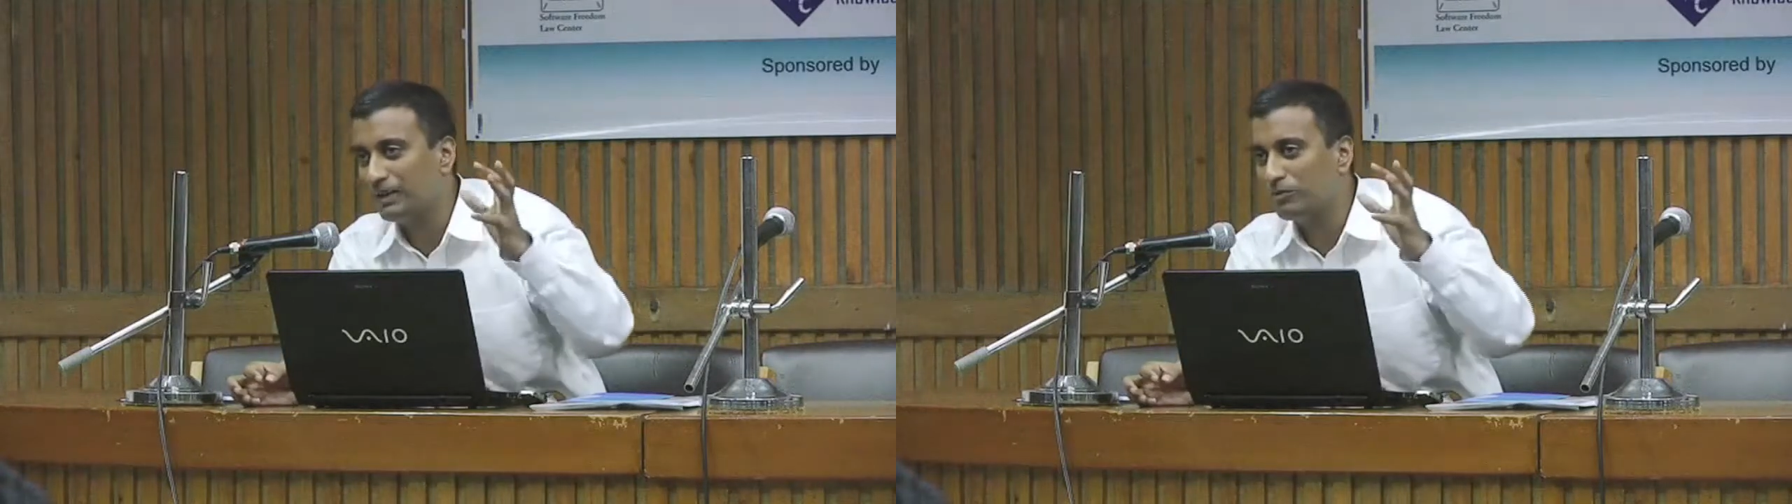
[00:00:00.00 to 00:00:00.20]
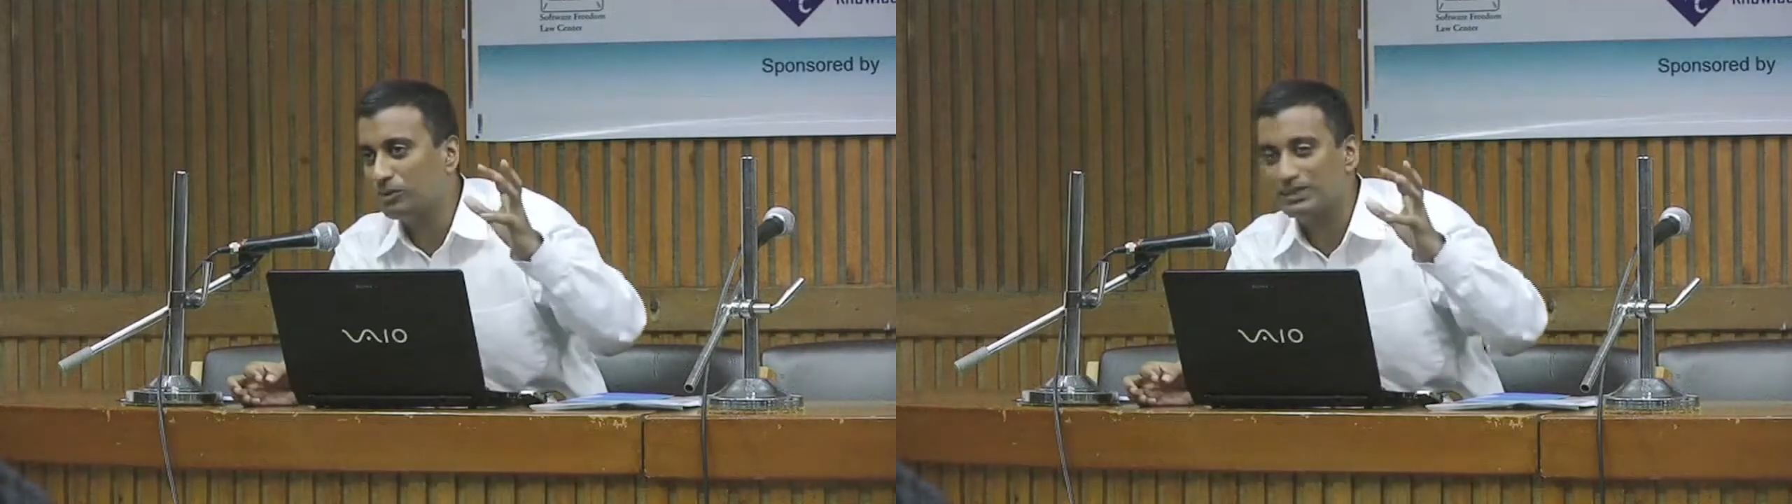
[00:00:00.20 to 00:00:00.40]
it
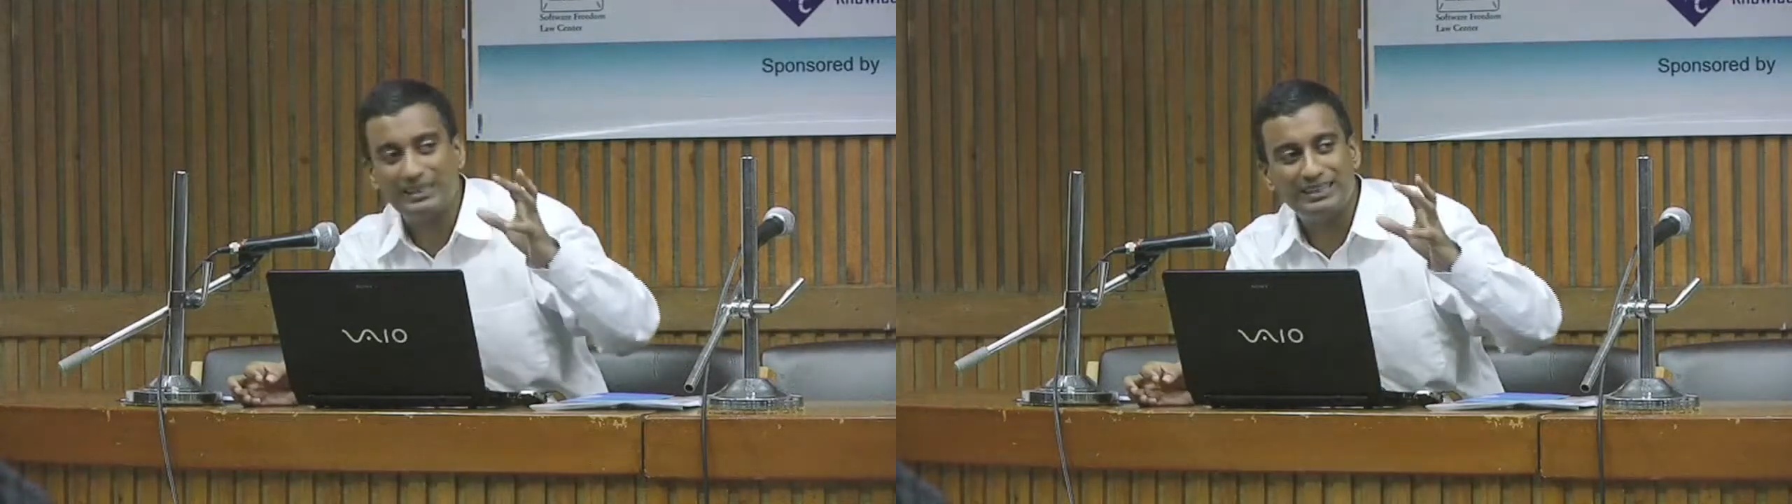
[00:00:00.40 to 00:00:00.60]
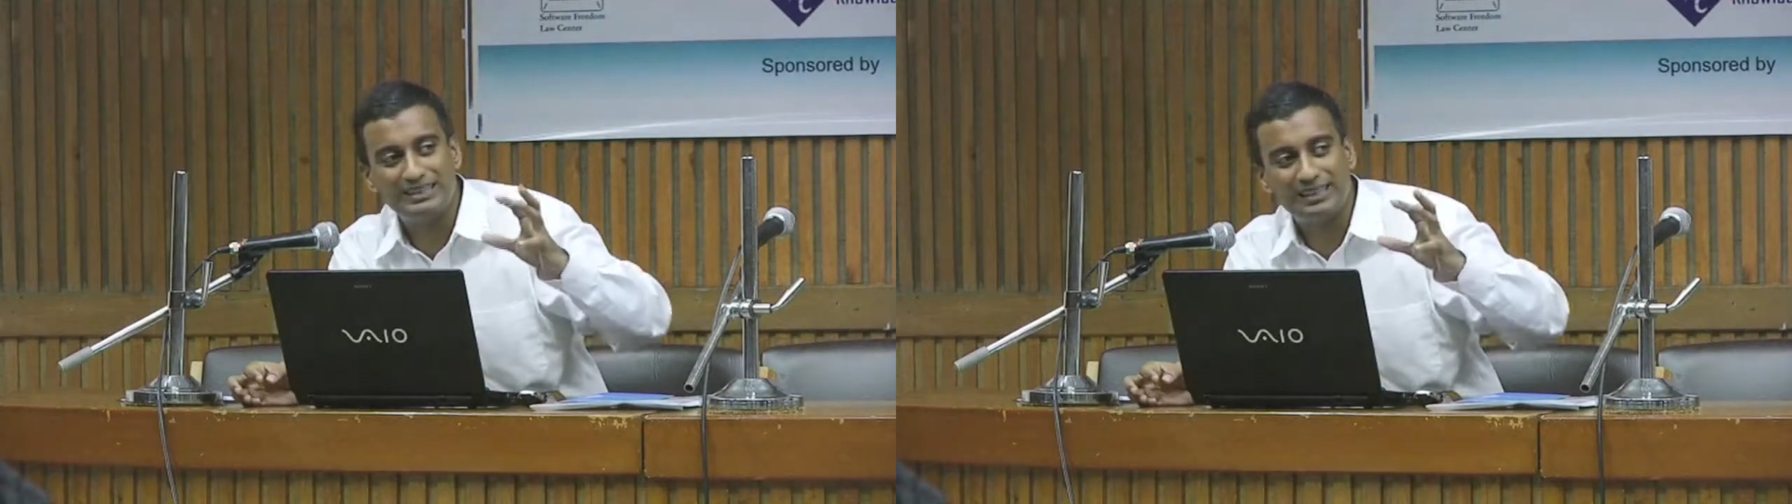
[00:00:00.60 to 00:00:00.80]
up was
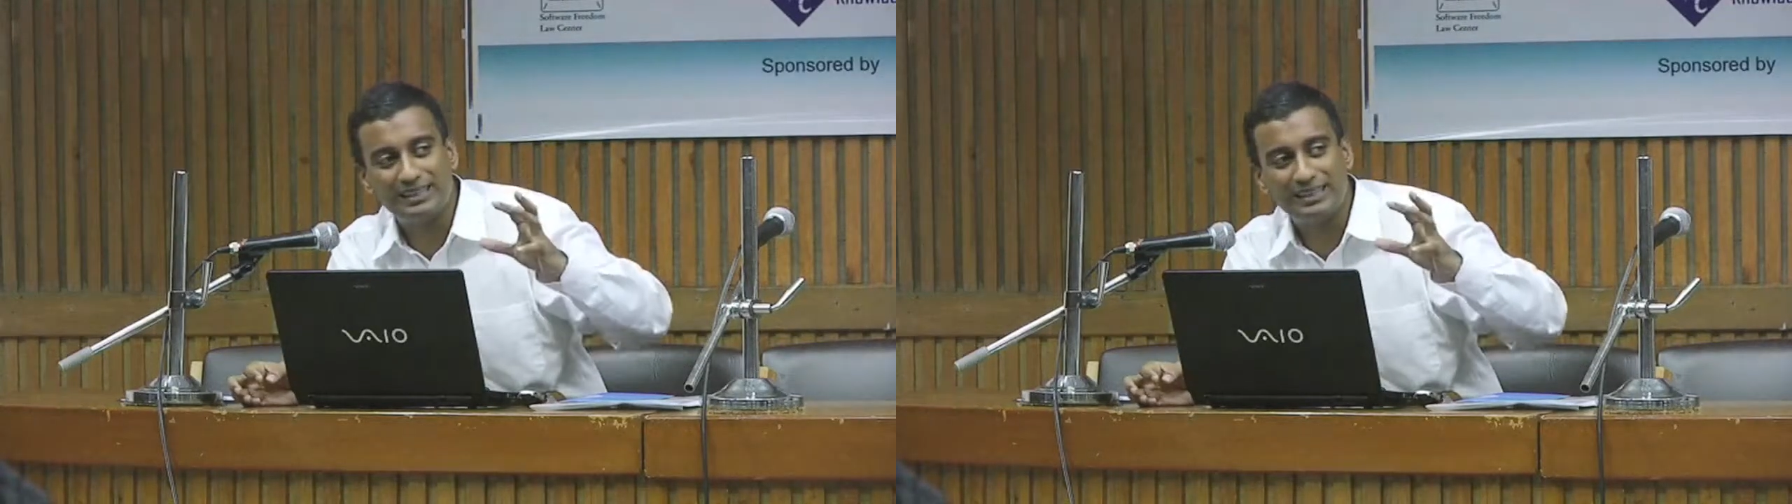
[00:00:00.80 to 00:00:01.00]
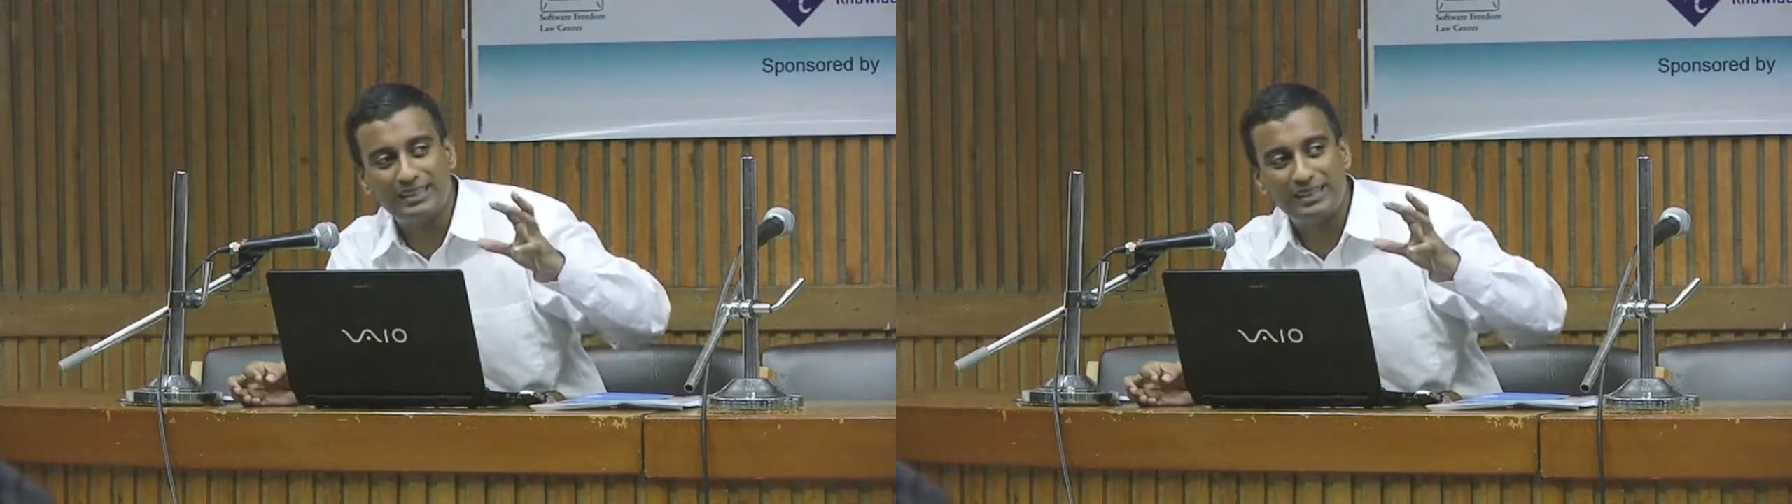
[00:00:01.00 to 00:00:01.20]
that he
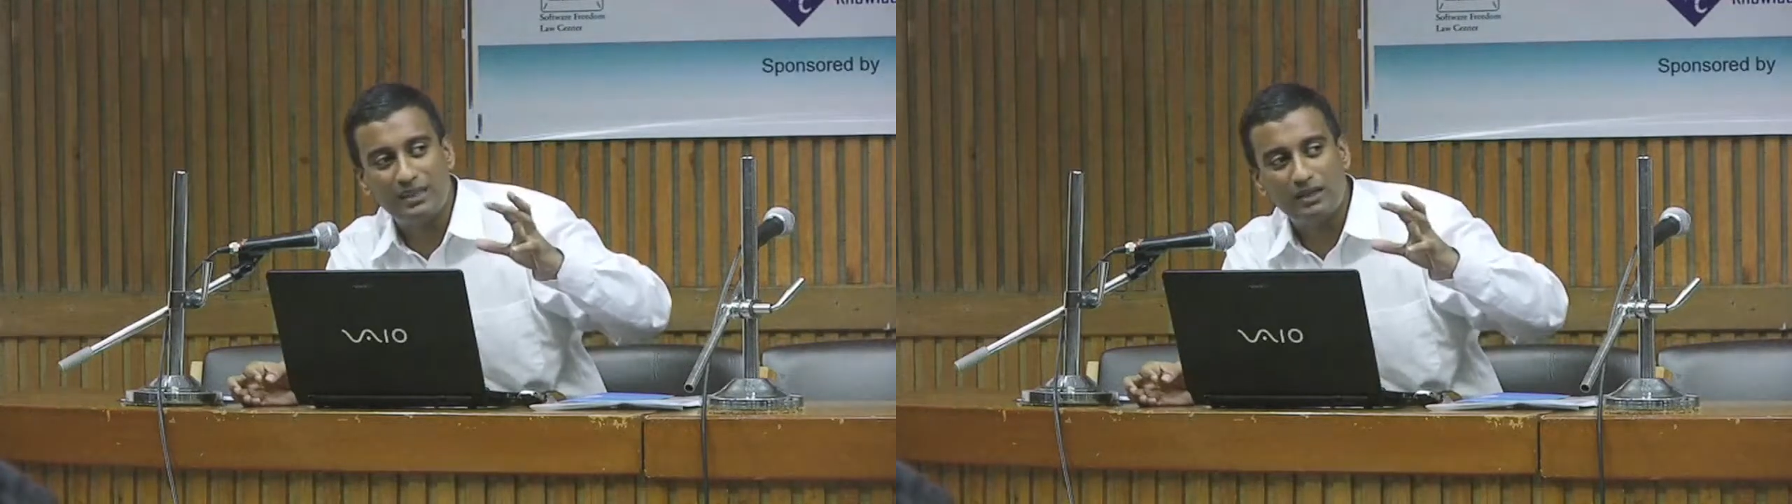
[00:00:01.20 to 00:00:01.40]
said that